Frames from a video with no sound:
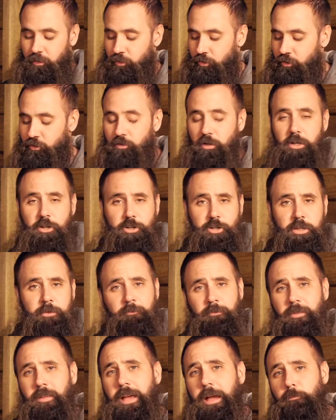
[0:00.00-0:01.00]

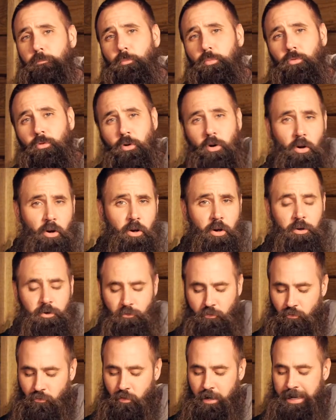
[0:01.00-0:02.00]
construction, that
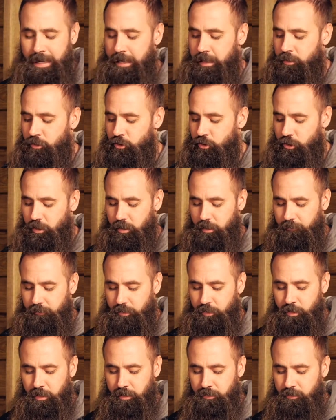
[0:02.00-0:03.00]
broad range of
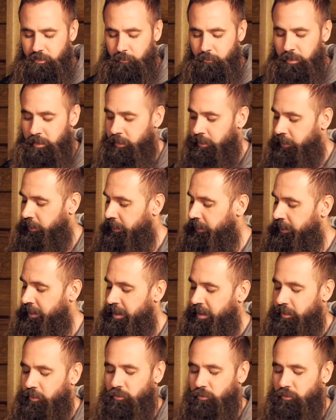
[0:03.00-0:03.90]
adjustability,